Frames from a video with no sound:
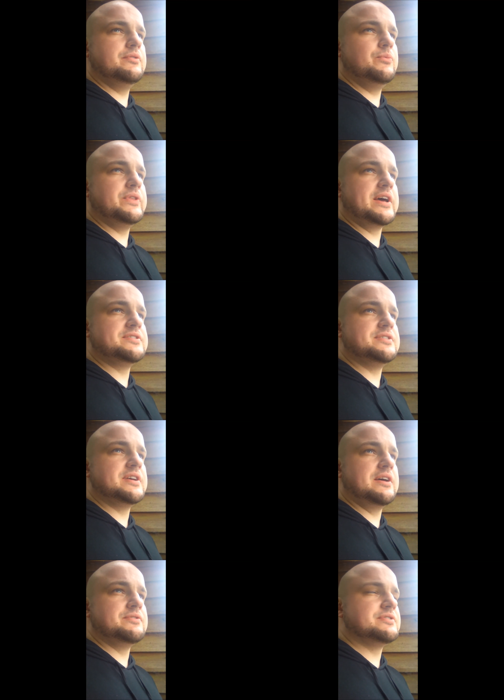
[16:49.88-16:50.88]
without a
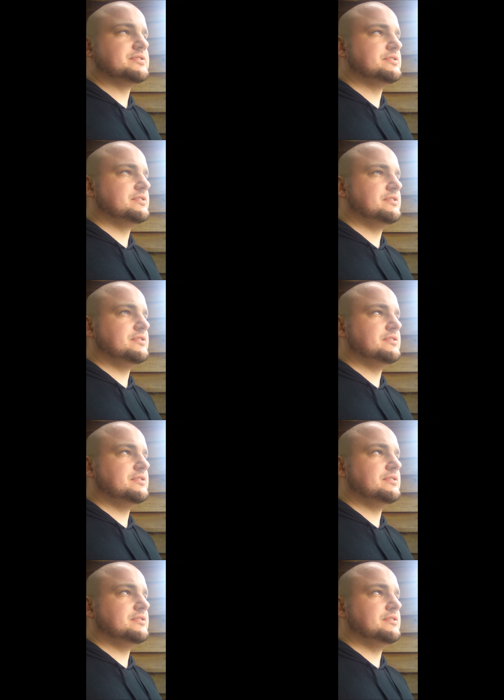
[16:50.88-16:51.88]
doubt
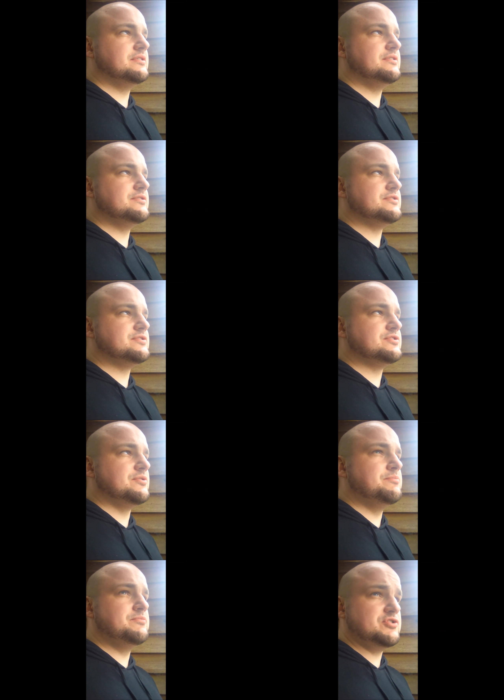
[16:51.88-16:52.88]

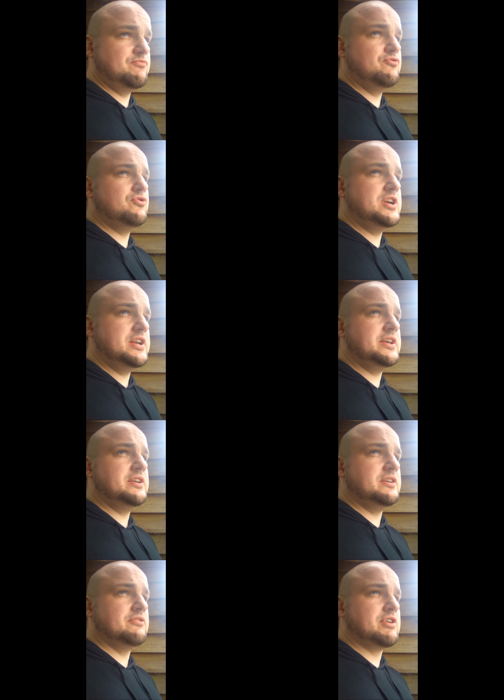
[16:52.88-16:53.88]
some
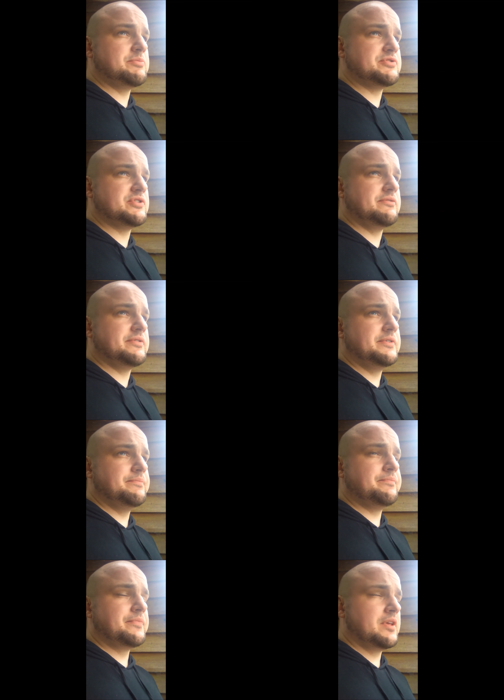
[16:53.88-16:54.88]
really incredible stuff.
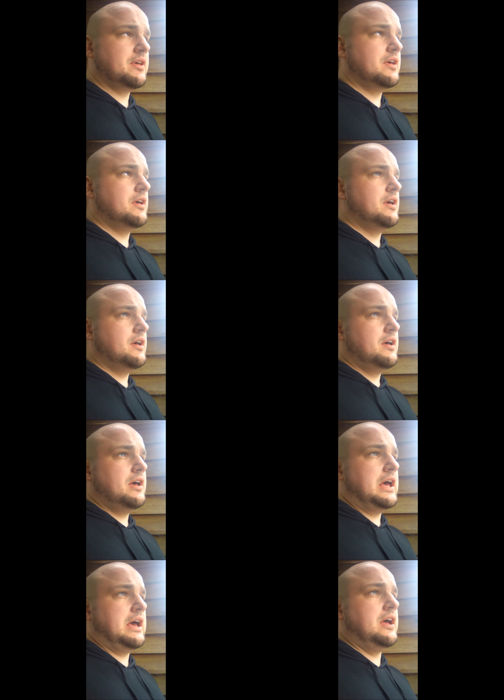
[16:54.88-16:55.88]

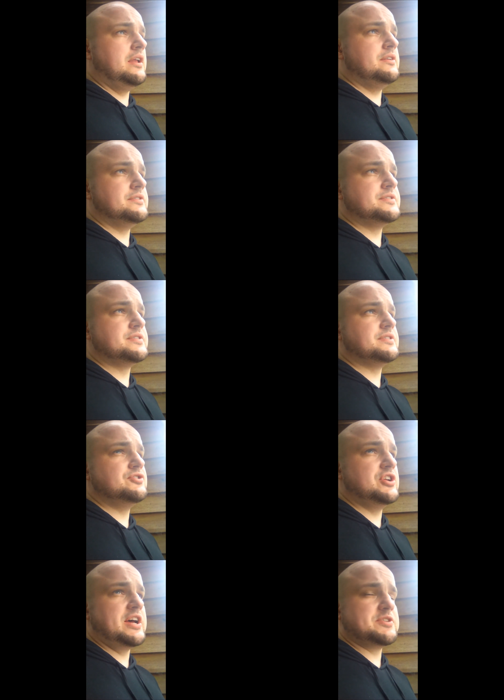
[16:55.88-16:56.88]
And
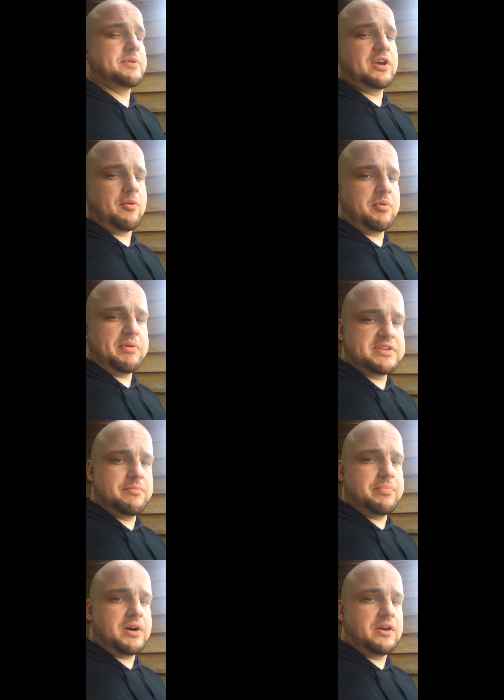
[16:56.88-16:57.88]
she has been
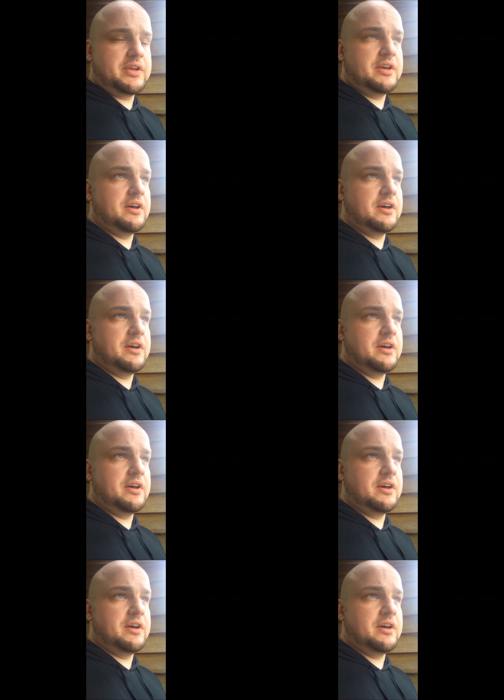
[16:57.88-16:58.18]
complimented by